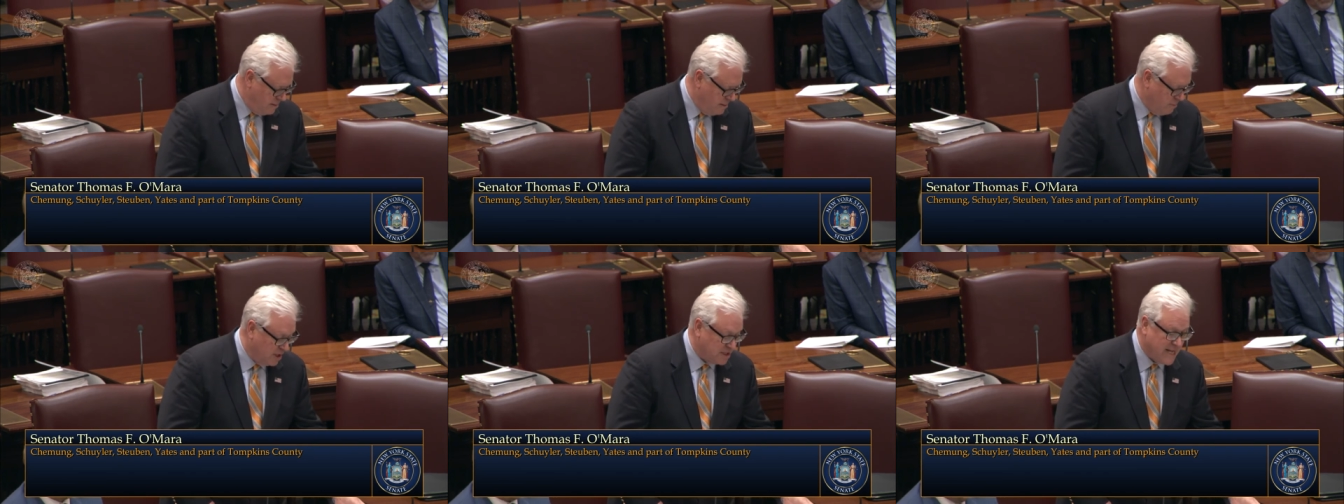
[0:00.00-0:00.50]

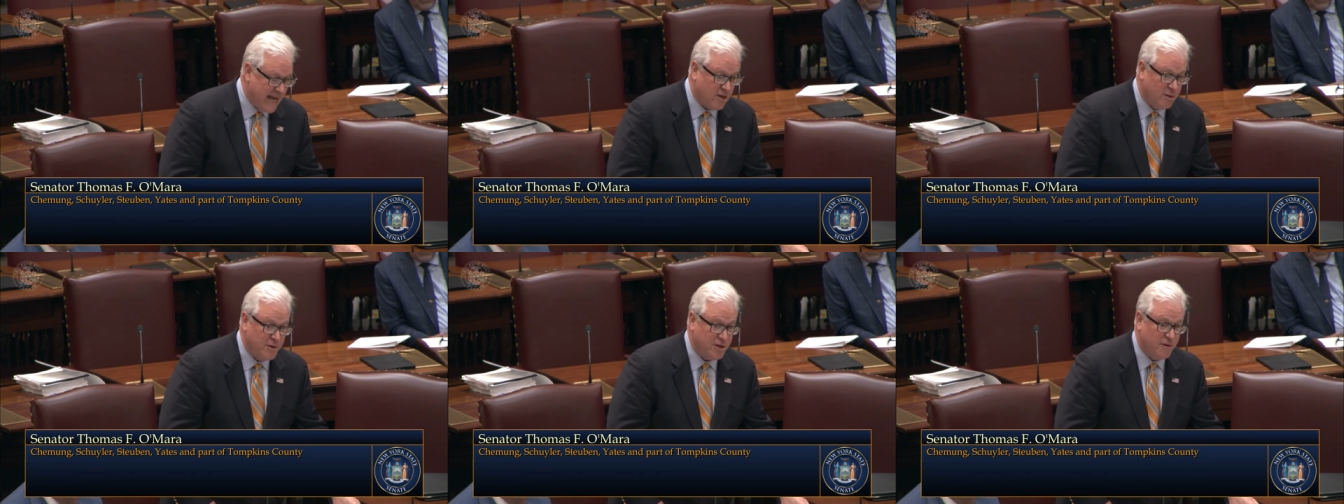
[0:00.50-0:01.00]
But it's not going
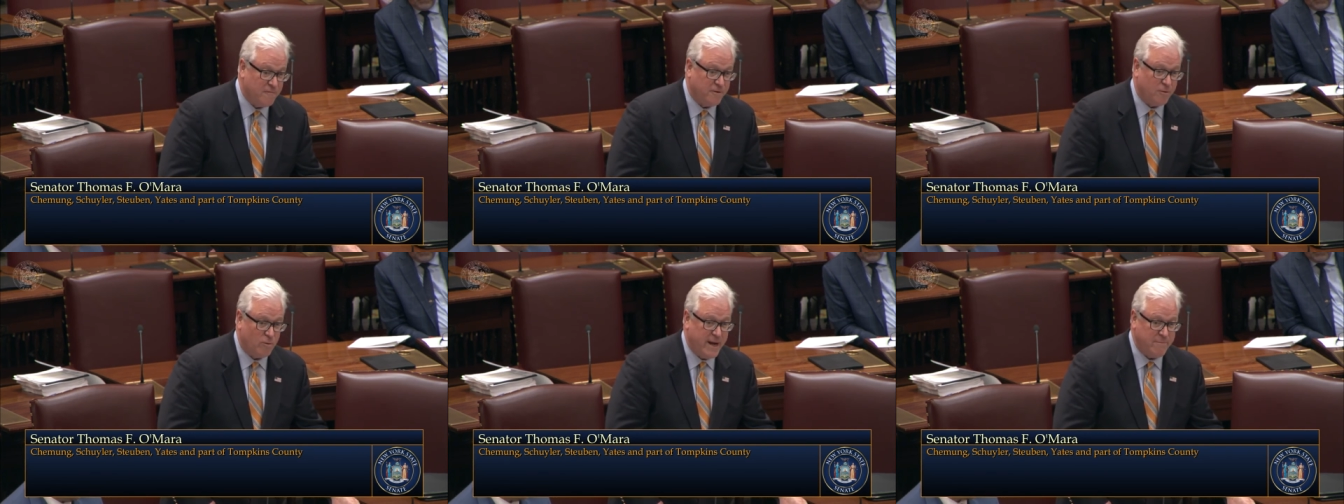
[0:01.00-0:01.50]
to be good for
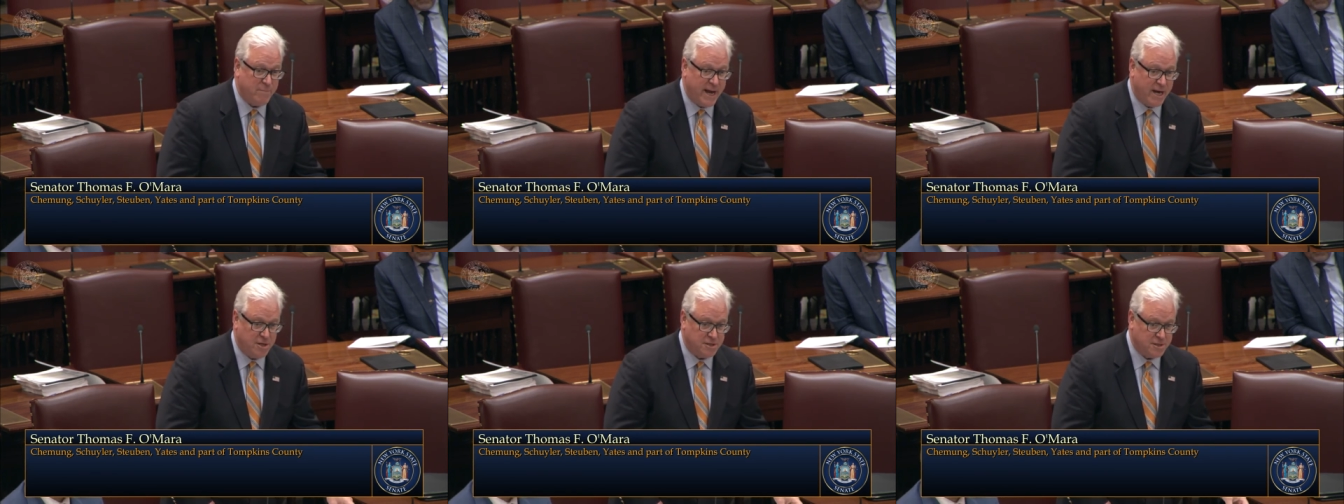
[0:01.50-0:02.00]
the
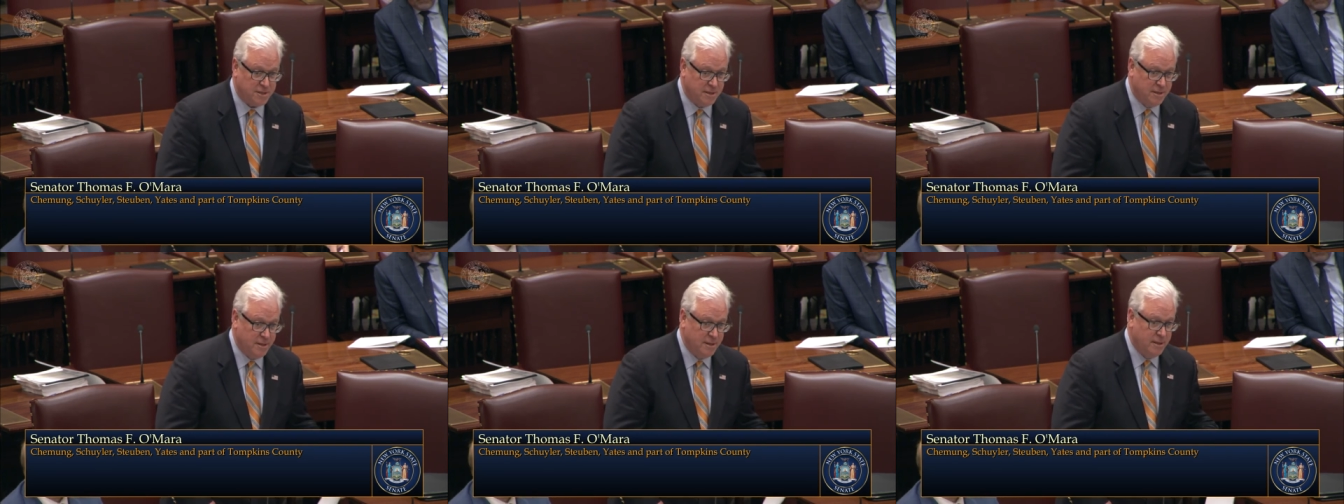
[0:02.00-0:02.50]
ratepayers
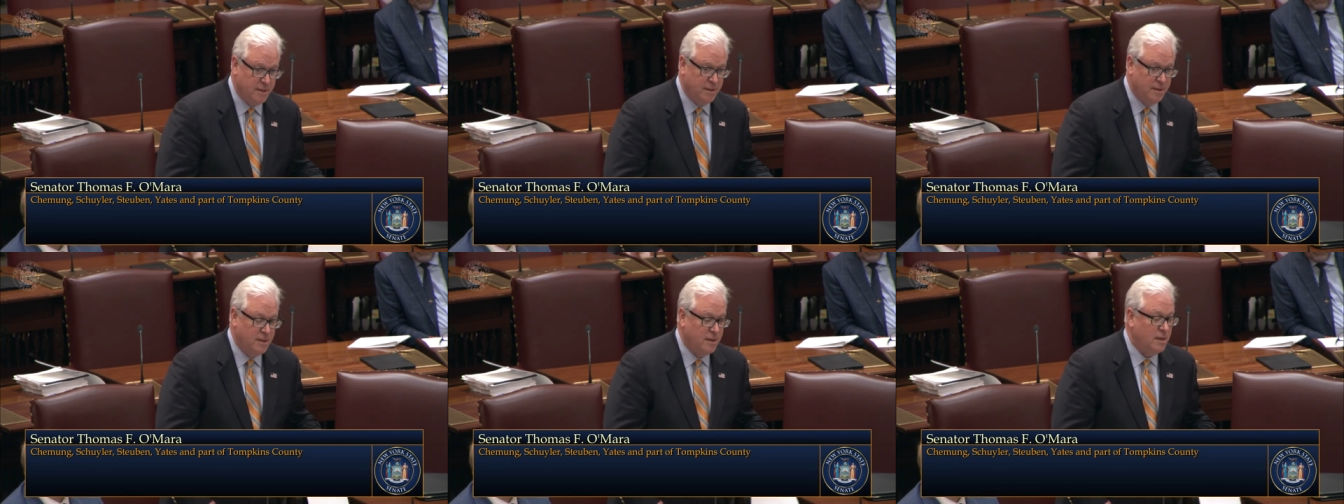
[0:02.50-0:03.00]

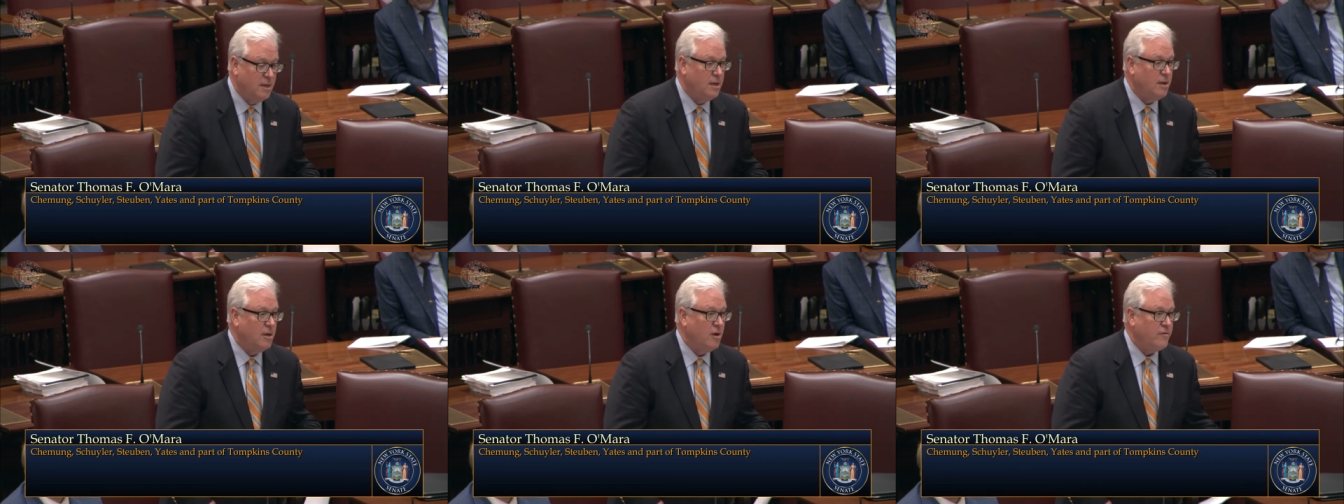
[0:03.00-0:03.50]

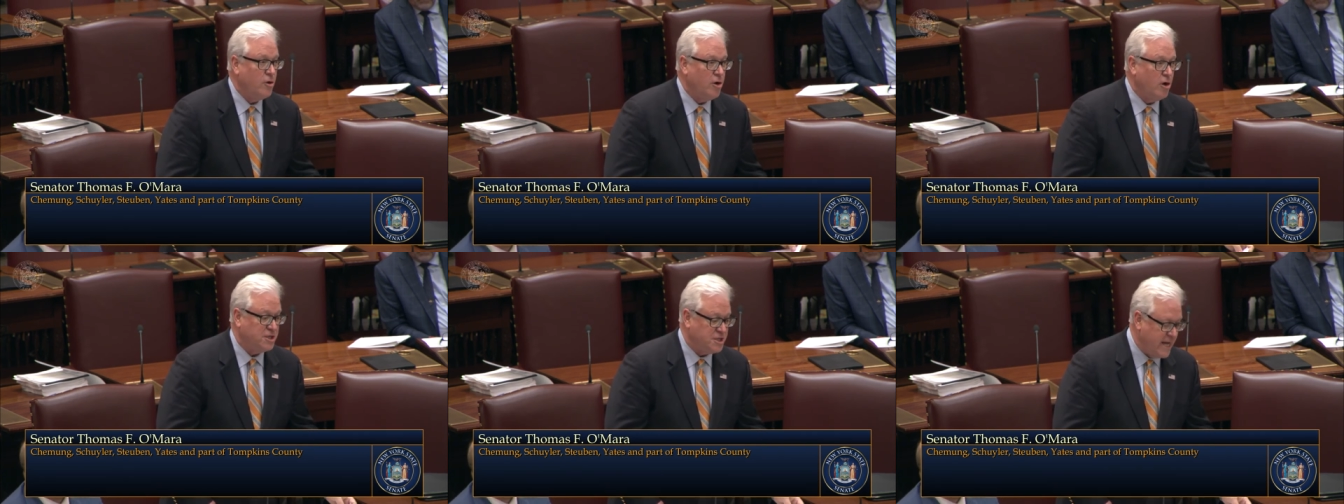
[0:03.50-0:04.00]
of New
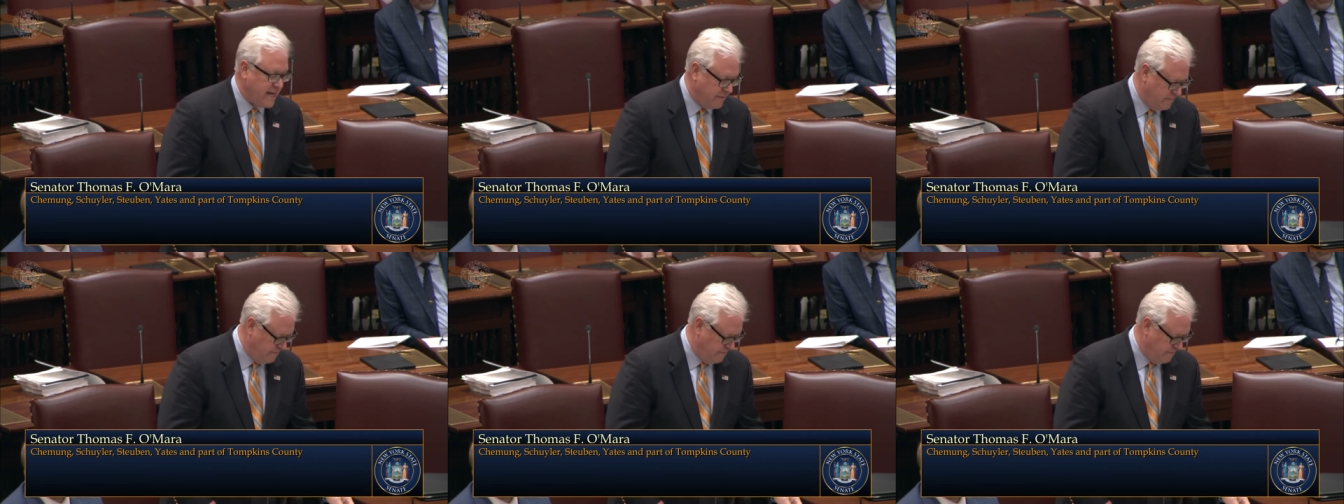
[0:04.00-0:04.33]
York State.